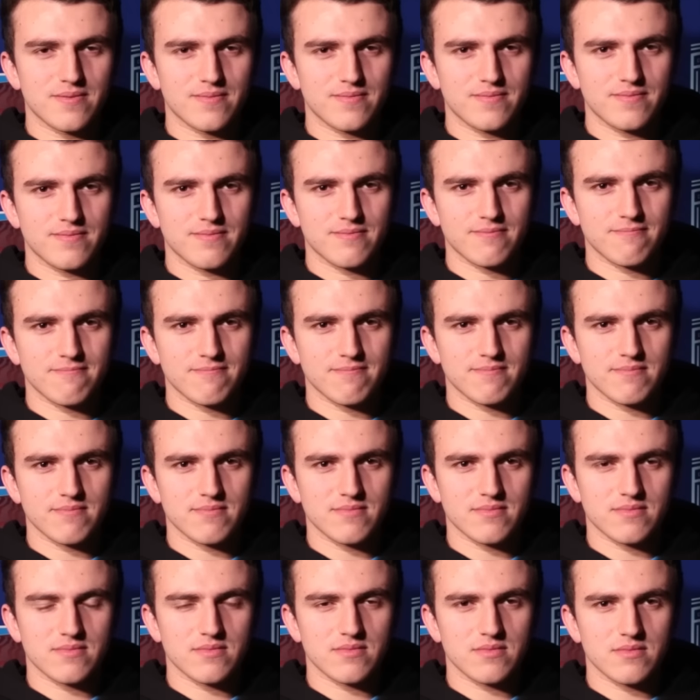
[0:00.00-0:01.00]

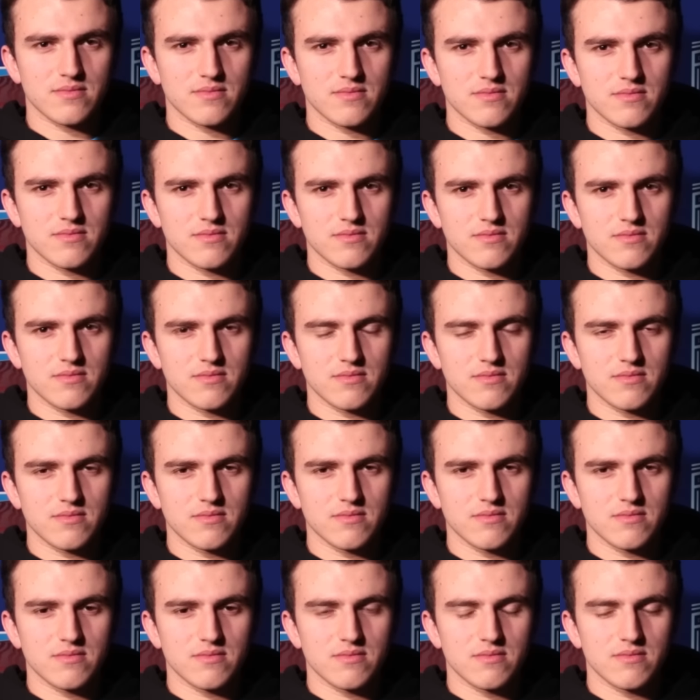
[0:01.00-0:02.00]

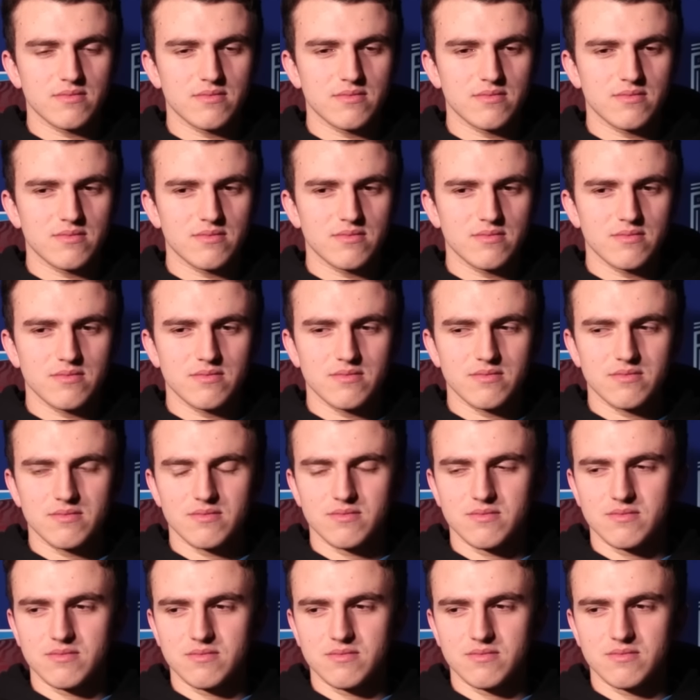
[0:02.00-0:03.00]

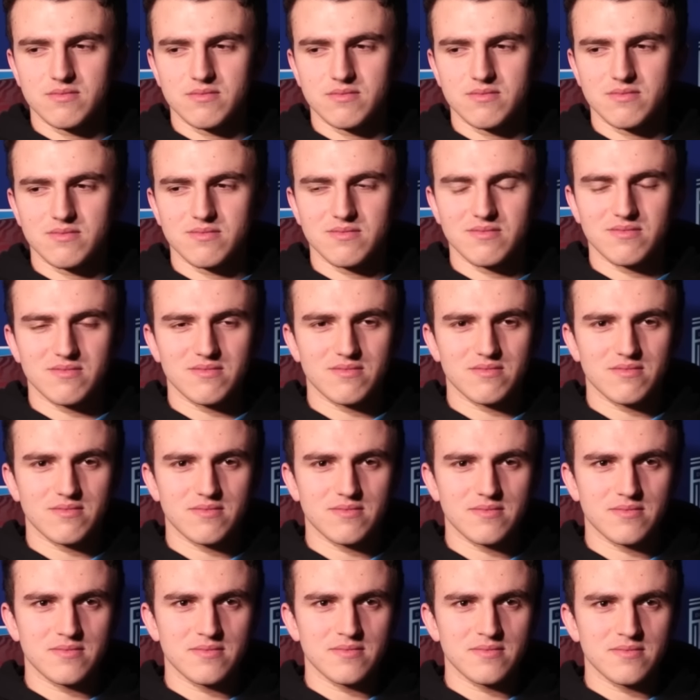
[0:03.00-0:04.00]

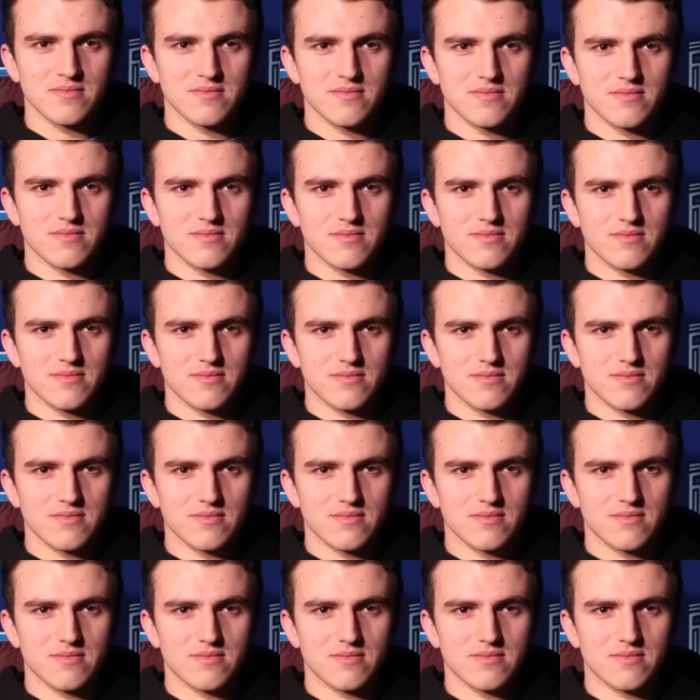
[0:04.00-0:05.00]

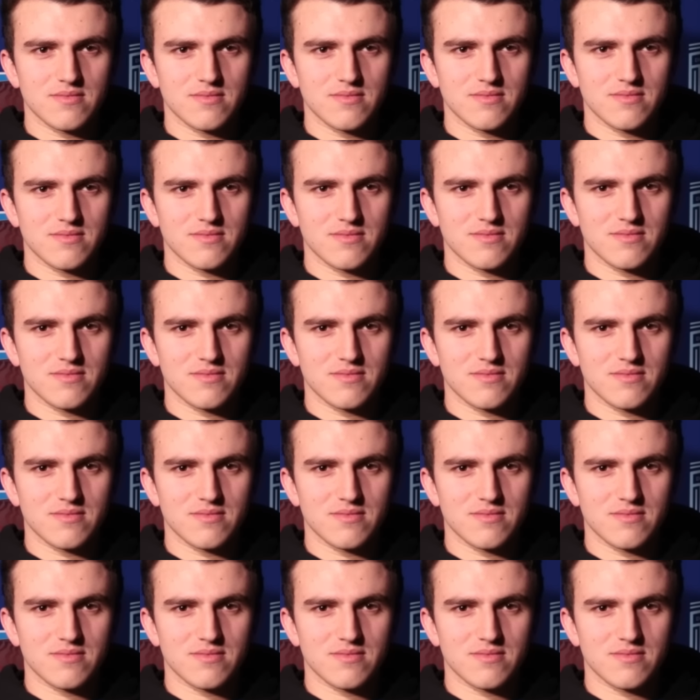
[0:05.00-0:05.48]
The person shown says nothing.